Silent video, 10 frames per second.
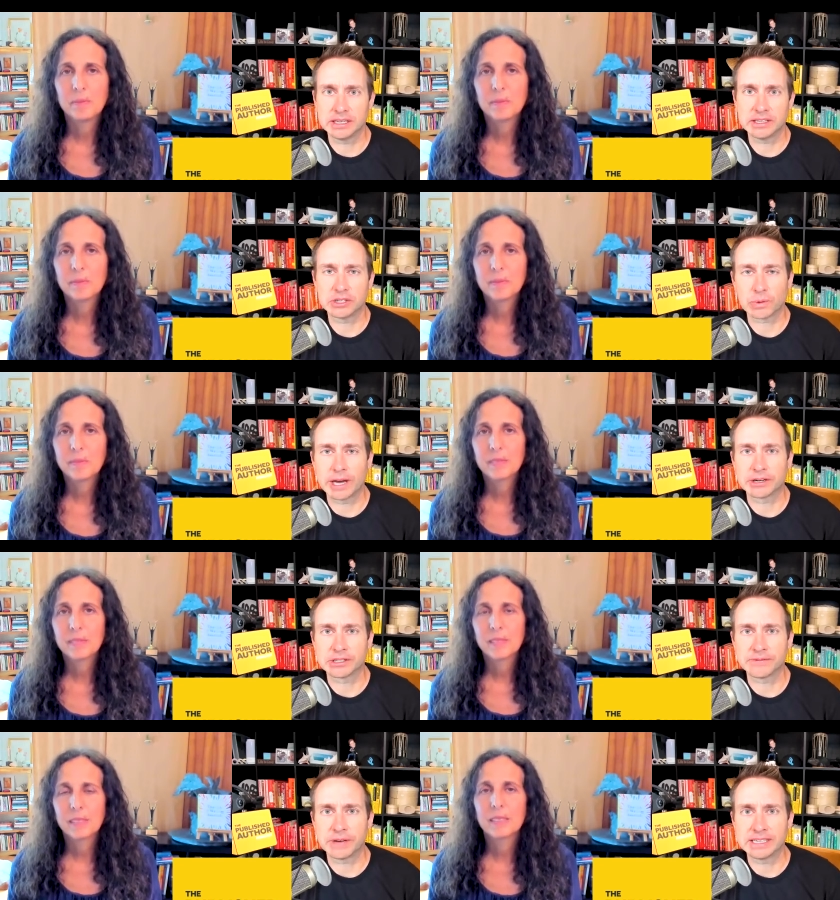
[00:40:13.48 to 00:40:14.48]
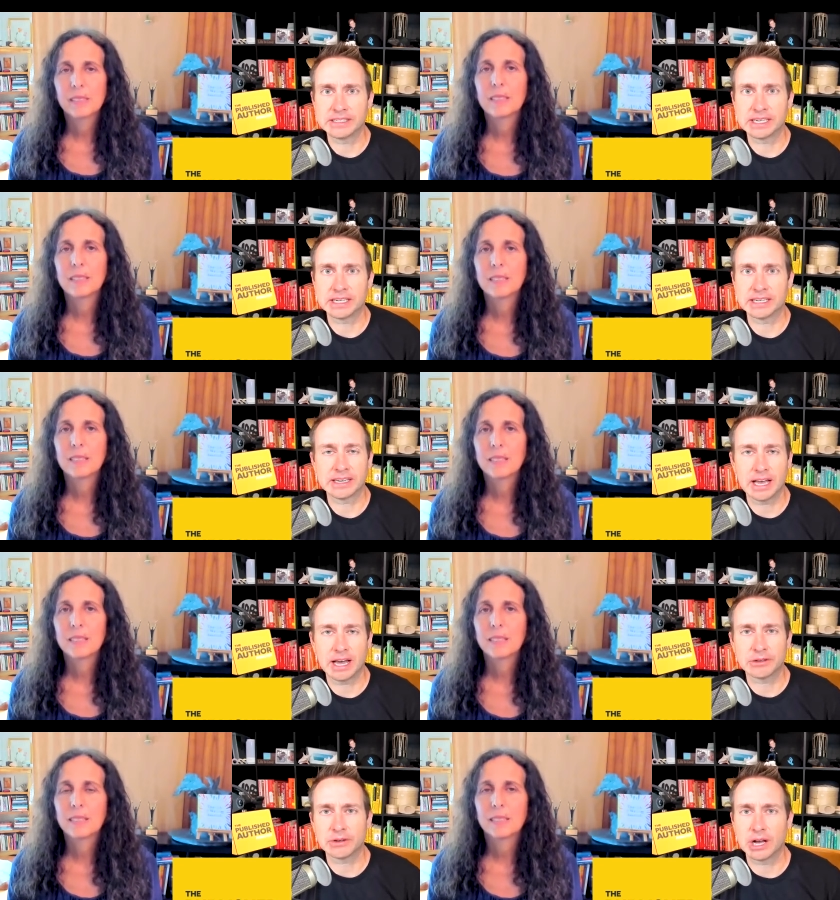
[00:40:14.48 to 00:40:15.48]
Speaker 1: these writers facing, and
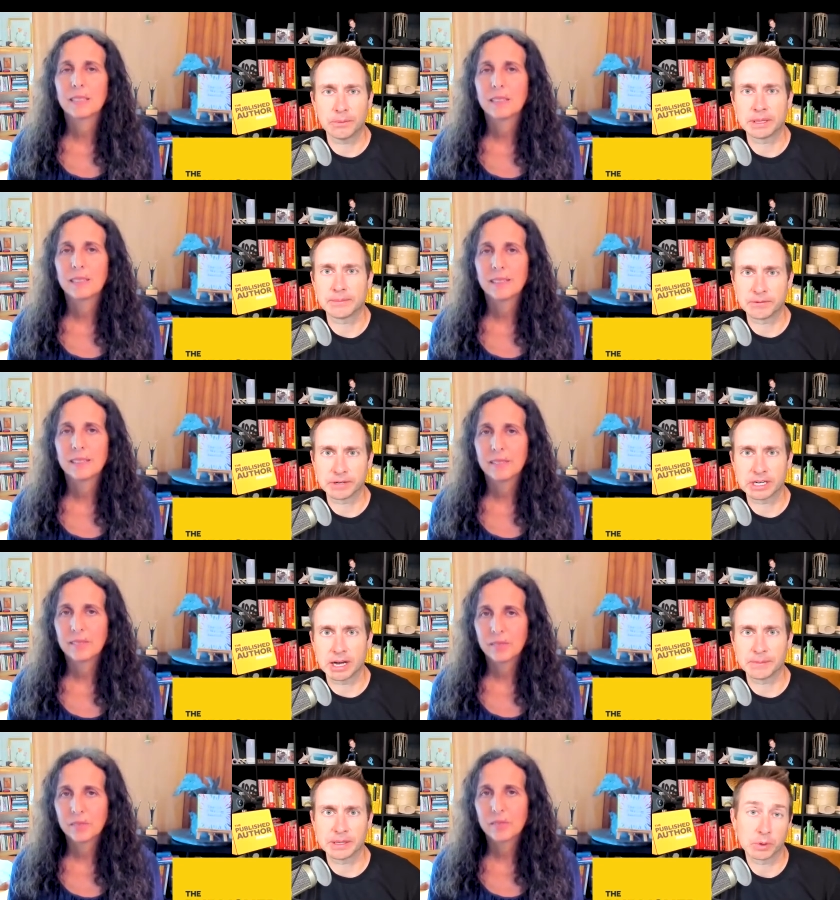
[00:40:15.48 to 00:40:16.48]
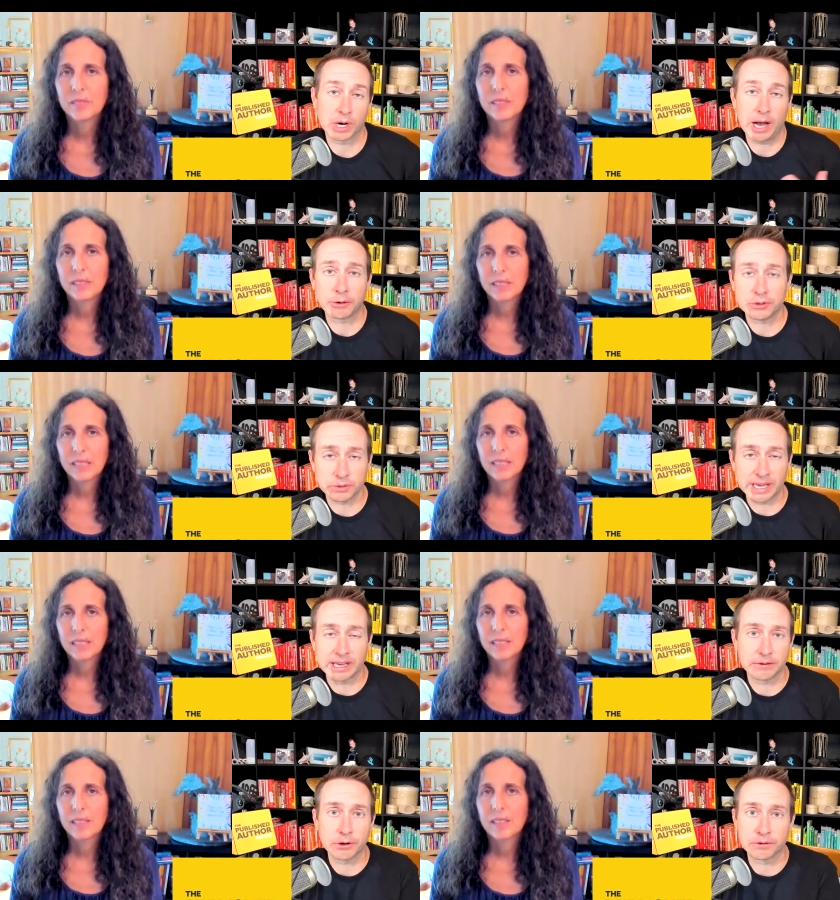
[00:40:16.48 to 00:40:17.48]
how do you help them overcome them, or how do
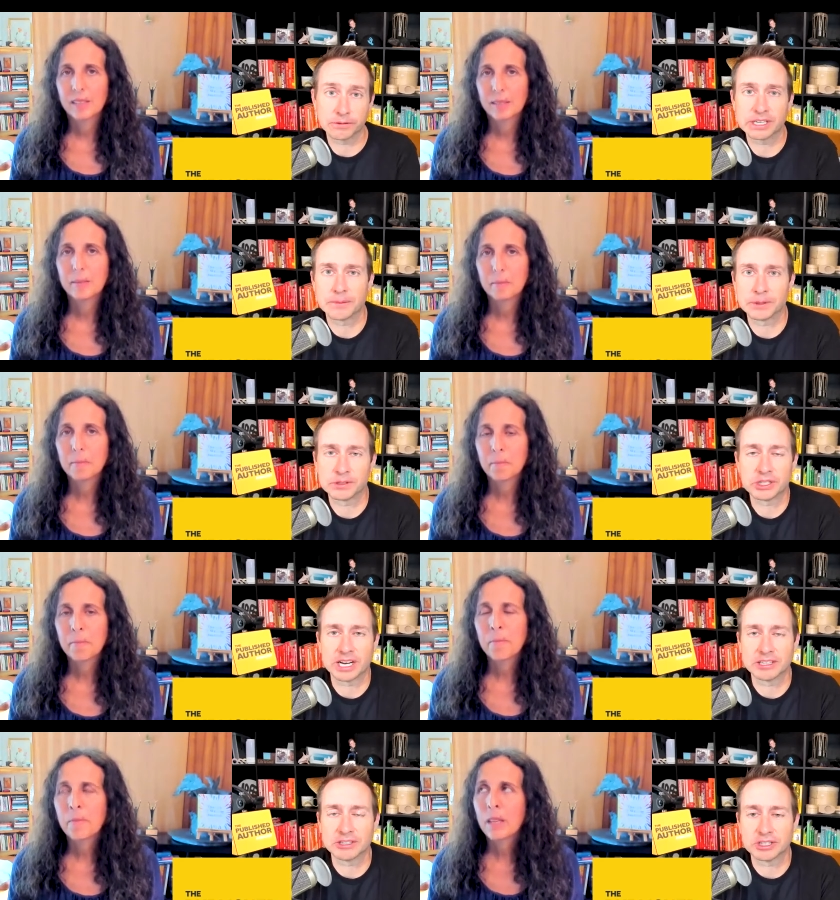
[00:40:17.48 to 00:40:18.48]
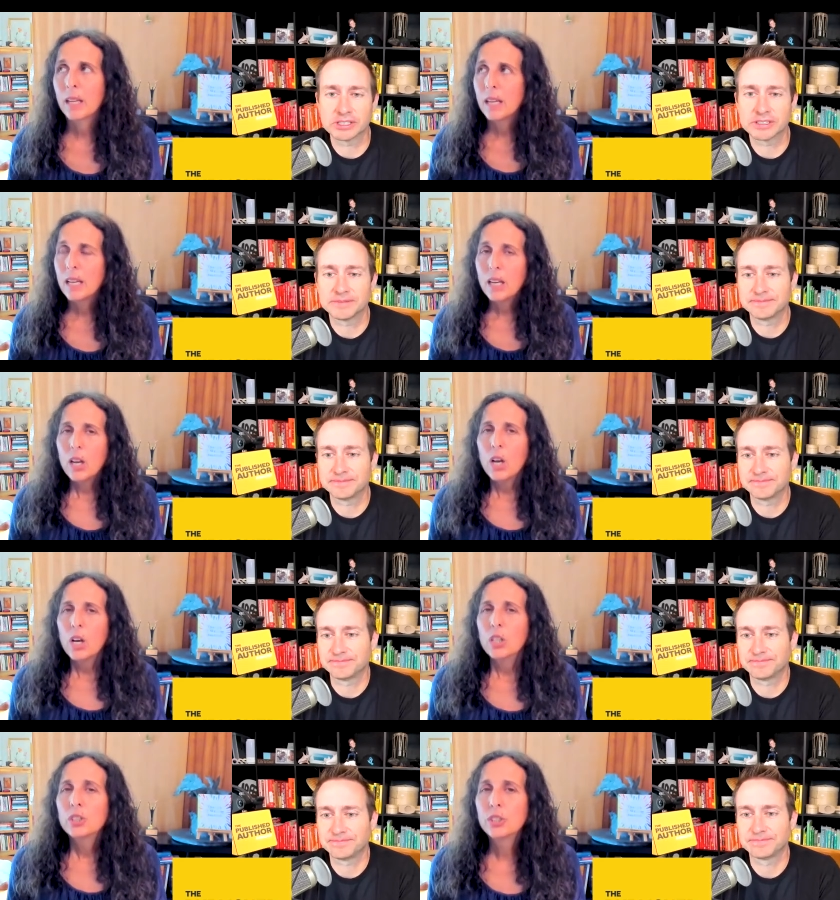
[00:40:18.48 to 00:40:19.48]
they overcome those challenges?
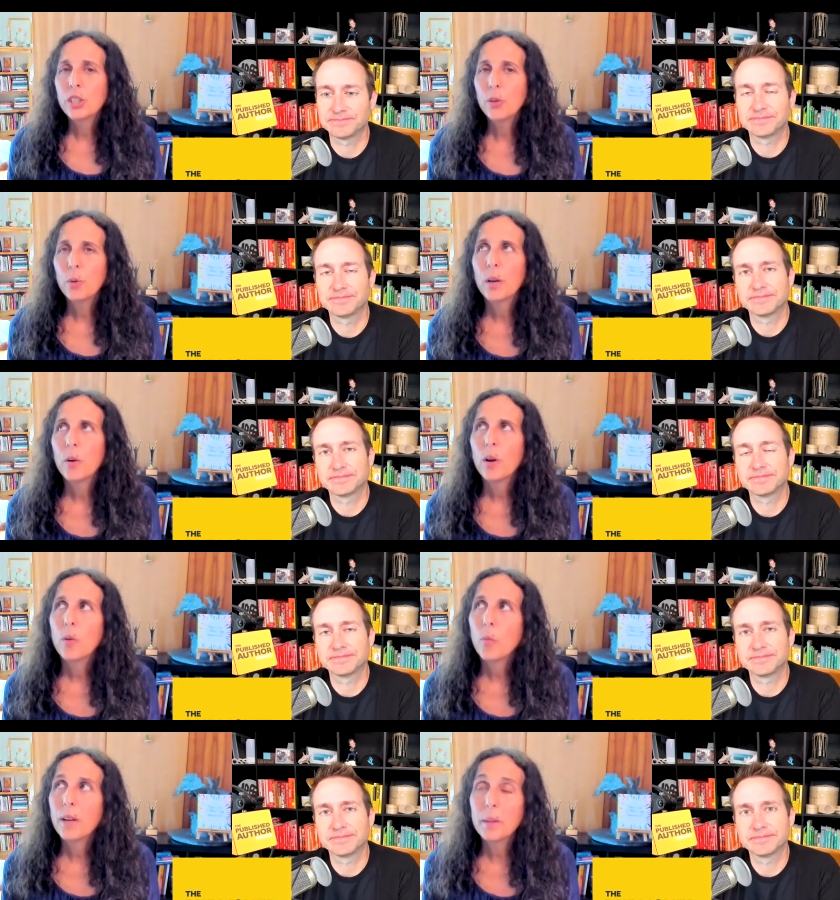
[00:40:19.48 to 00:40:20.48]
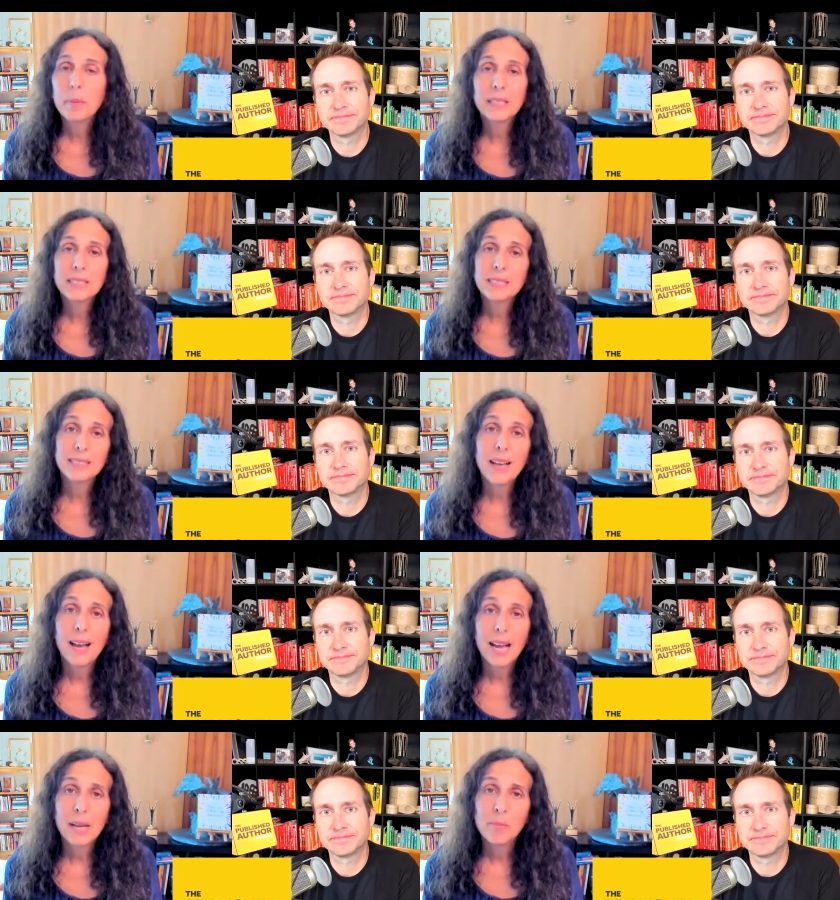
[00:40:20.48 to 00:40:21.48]
Speaker 2: So, um, one of the biggest is
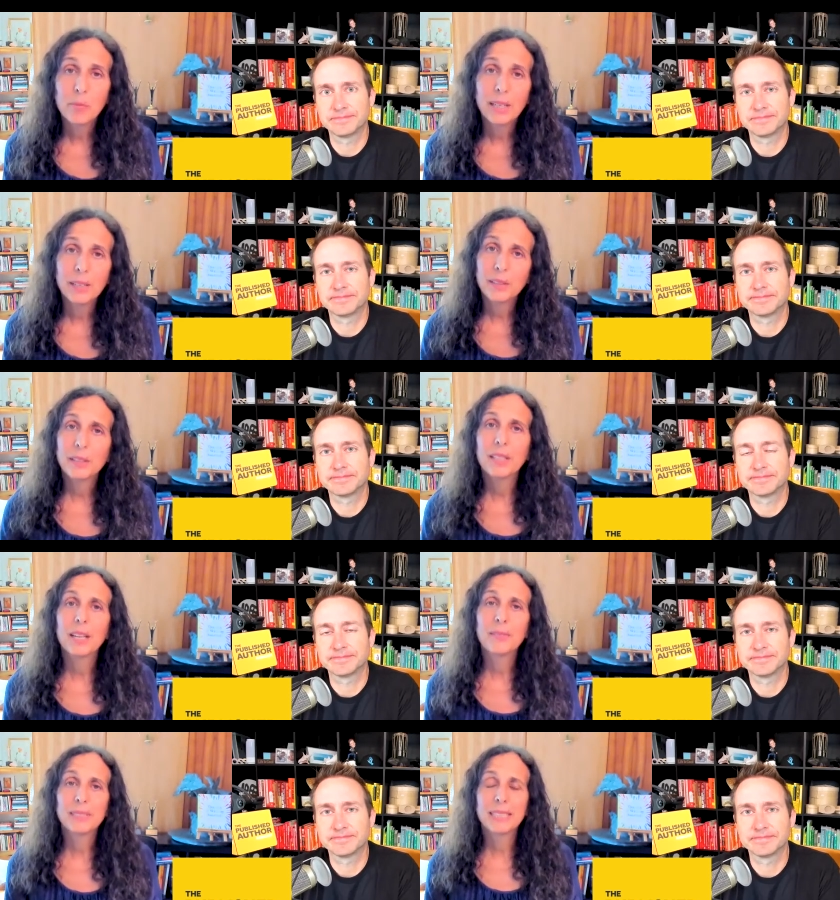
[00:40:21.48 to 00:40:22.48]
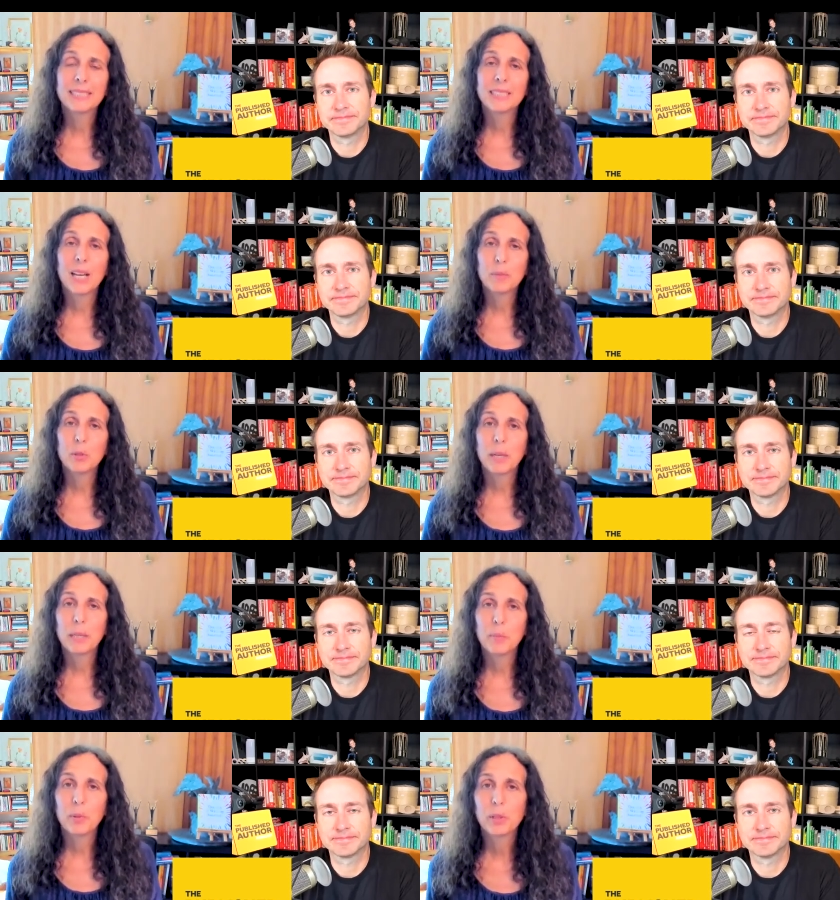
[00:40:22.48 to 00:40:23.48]
time, right? None of us has time to
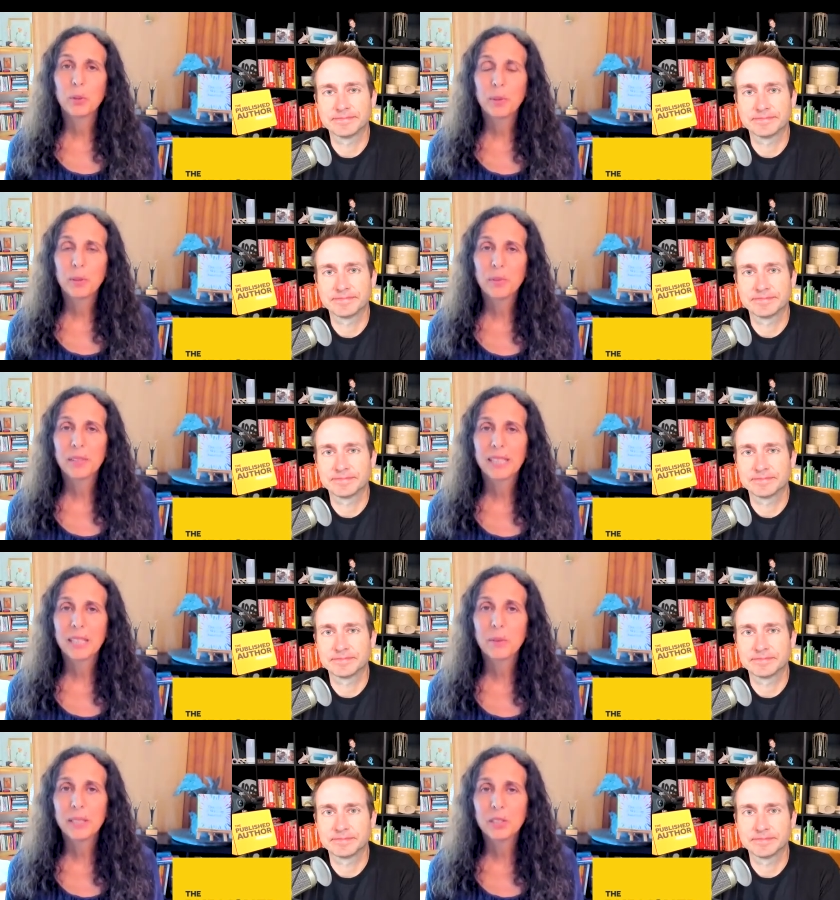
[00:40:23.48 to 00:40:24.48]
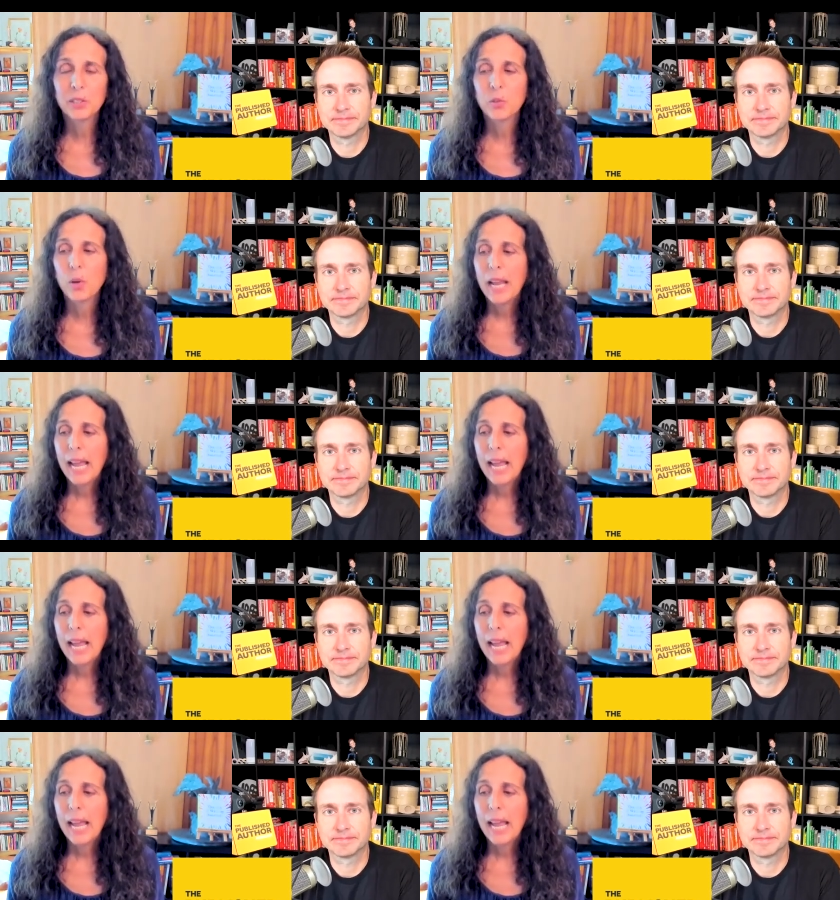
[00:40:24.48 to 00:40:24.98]
write a book, or we don't think we do.